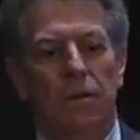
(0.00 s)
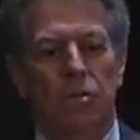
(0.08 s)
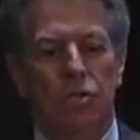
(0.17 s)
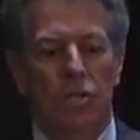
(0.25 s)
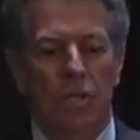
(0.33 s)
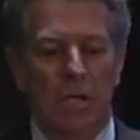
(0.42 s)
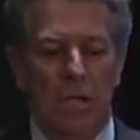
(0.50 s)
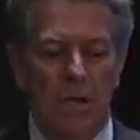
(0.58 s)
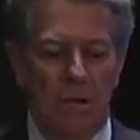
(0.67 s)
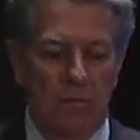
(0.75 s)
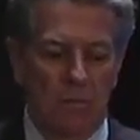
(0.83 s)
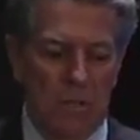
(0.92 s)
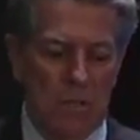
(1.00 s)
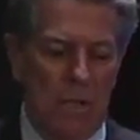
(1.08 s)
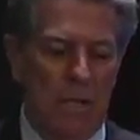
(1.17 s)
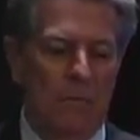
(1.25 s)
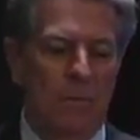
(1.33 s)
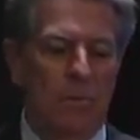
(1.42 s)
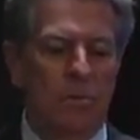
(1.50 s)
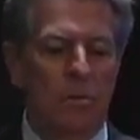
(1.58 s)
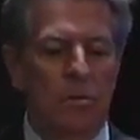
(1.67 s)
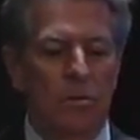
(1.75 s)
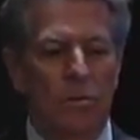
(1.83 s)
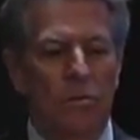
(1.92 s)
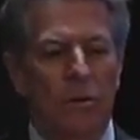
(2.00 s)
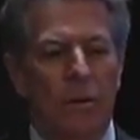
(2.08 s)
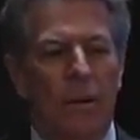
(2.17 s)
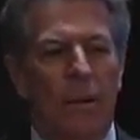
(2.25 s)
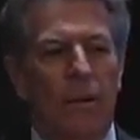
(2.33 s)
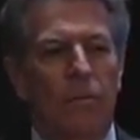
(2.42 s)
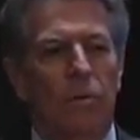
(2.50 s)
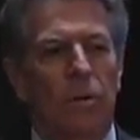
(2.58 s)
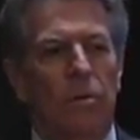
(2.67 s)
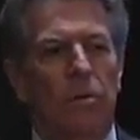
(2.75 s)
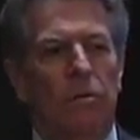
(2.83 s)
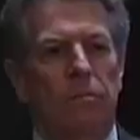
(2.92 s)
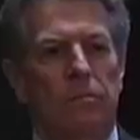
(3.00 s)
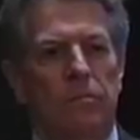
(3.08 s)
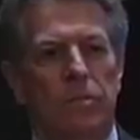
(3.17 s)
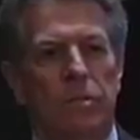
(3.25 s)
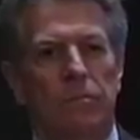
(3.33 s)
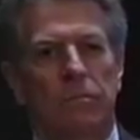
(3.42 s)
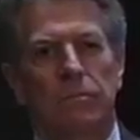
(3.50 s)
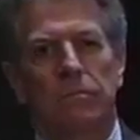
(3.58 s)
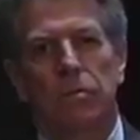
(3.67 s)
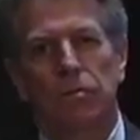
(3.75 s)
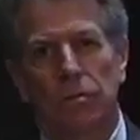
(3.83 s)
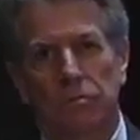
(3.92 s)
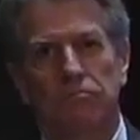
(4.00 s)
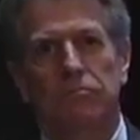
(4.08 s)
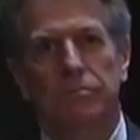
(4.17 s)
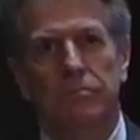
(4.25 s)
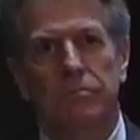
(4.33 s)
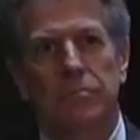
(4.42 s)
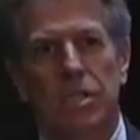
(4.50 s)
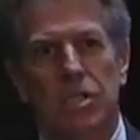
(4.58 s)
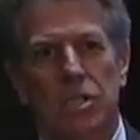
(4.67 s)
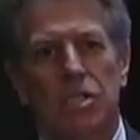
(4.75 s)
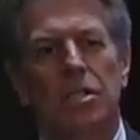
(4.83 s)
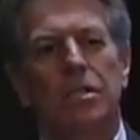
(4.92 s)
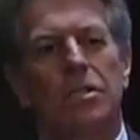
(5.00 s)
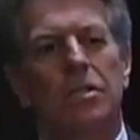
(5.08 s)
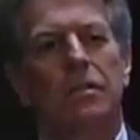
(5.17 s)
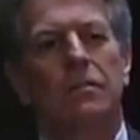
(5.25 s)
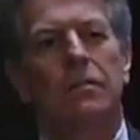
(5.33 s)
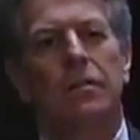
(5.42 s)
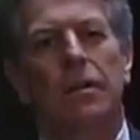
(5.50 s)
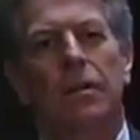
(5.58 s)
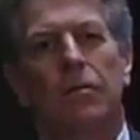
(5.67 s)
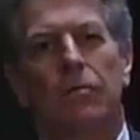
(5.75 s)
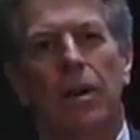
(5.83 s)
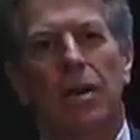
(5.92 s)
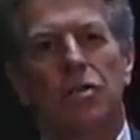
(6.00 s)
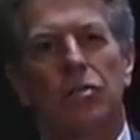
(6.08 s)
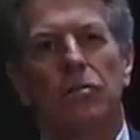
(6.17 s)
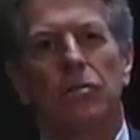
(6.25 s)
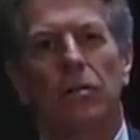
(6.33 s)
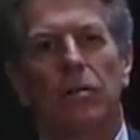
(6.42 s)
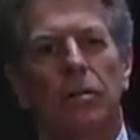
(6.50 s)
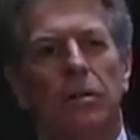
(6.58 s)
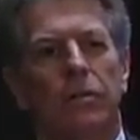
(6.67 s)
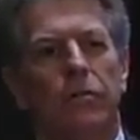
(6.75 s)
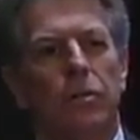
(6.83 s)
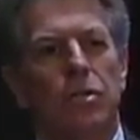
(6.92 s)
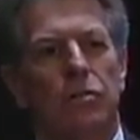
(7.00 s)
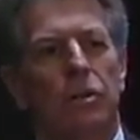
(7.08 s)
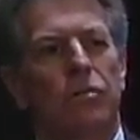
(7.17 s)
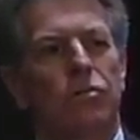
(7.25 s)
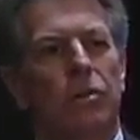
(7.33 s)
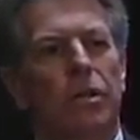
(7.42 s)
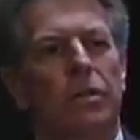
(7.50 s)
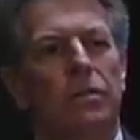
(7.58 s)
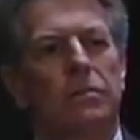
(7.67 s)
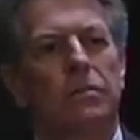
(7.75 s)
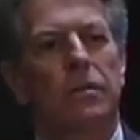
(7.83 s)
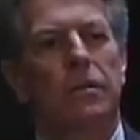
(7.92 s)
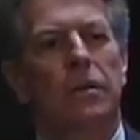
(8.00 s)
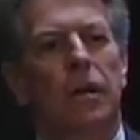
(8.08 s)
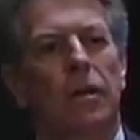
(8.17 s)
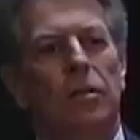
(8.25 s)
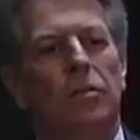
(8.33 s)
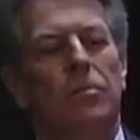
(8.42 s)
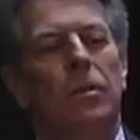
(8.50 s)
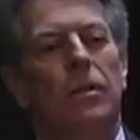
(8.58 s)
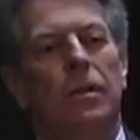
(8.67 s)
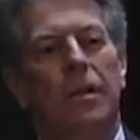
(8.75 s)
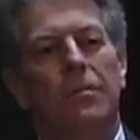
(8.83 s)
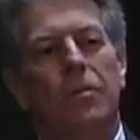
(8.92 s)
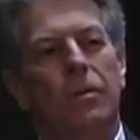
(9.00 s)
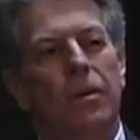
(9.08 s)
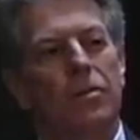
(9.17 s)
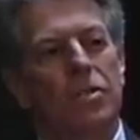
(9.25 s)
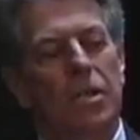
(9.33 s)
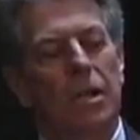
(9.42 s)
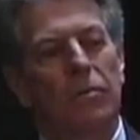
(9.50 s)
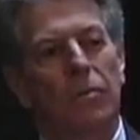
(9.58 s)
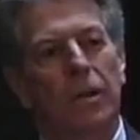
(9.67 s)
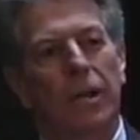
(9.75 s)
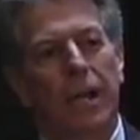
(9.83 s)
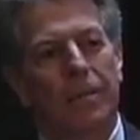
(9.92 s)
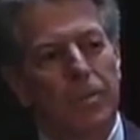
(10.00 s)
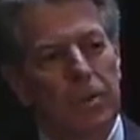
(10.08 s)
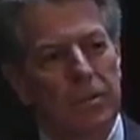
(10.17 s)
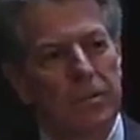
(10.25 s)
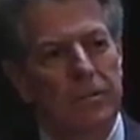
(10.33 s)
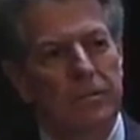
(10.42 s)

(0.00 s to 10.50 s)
She was able to, with some good assistance and rational cognitive restructuring, ultimately come to understand what had happened.